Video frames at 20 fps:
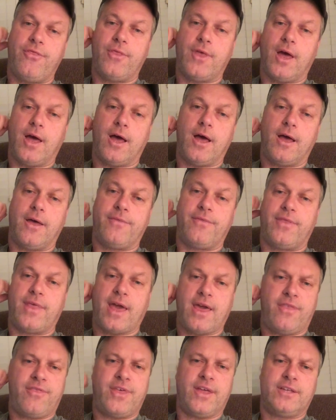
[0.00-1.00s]

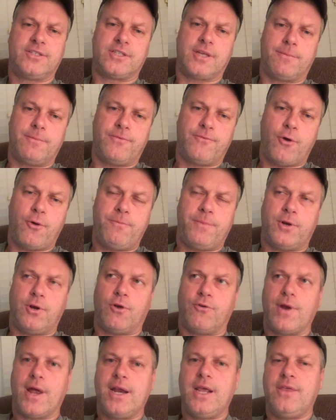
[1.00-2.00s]
They think some have opened
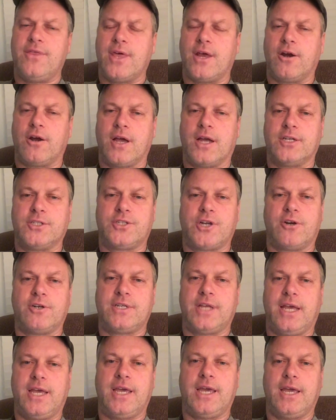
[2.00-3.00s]
already that are going to
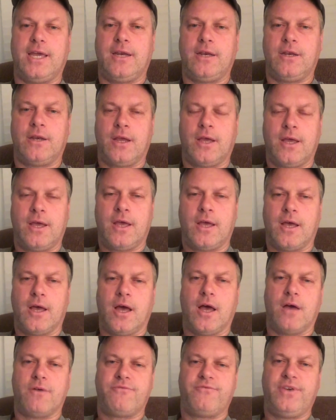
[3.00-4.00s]
start taking
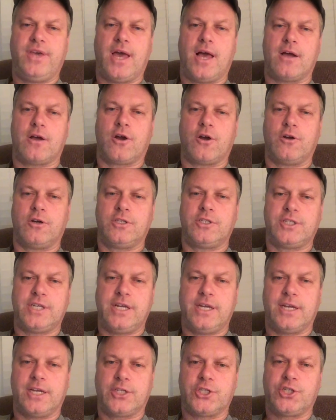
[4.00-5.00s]
fiat
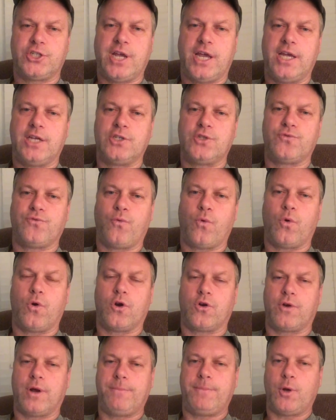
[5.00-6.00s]
currency in exchange
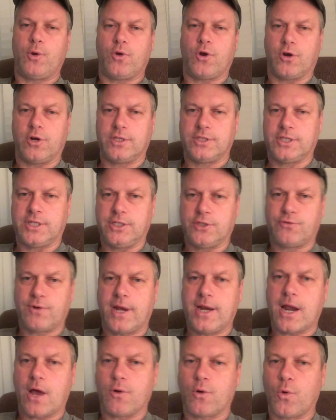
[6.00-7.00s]
for cryptocurrencies.
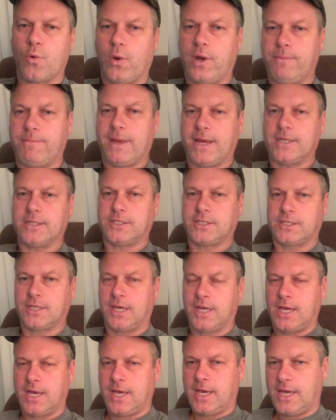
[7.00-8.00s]
Right now, Coinbase
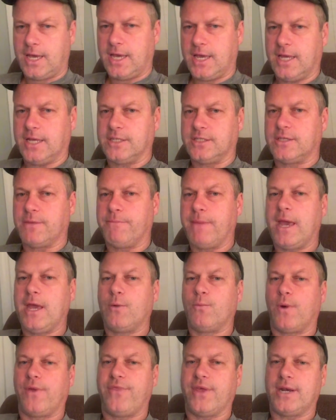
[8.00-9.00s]
is the
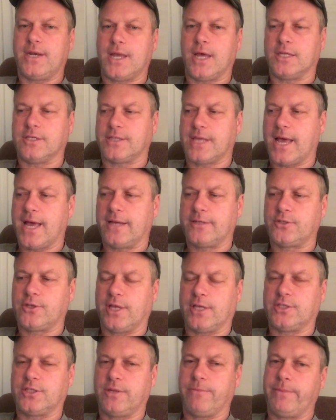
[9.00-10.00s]
main one that does that, so
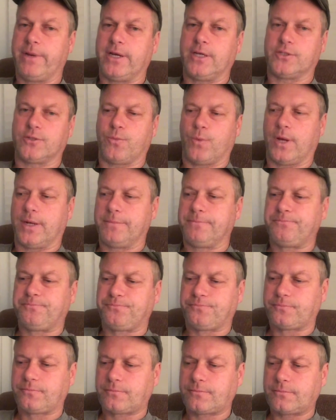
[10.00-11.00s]
that's the biggest one.
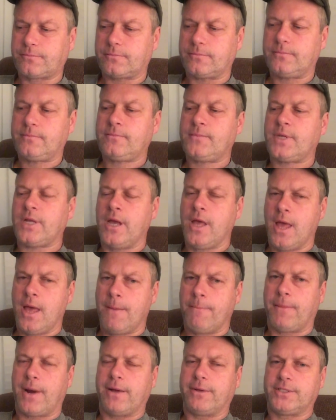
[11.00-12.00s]

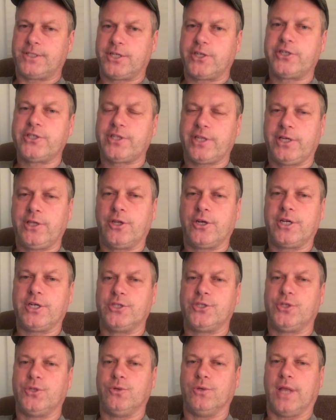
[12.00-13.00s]
But I would seriously look
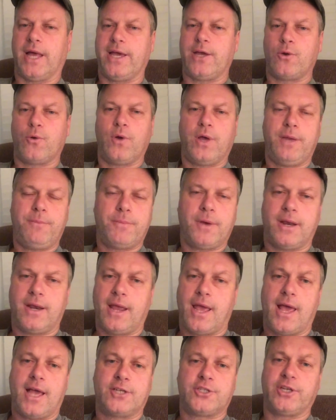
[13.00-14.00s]
into Litecoin, but
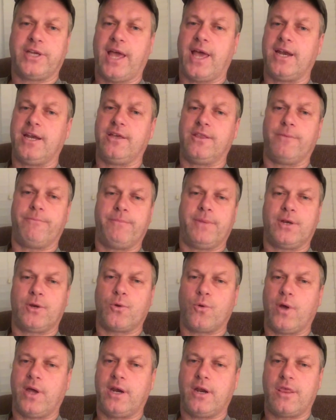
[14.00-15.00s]
actually any of them,
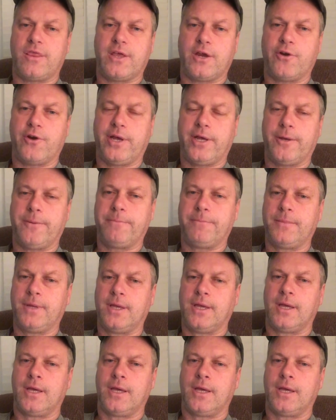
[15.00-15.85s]
Bitcoin, Ethereum,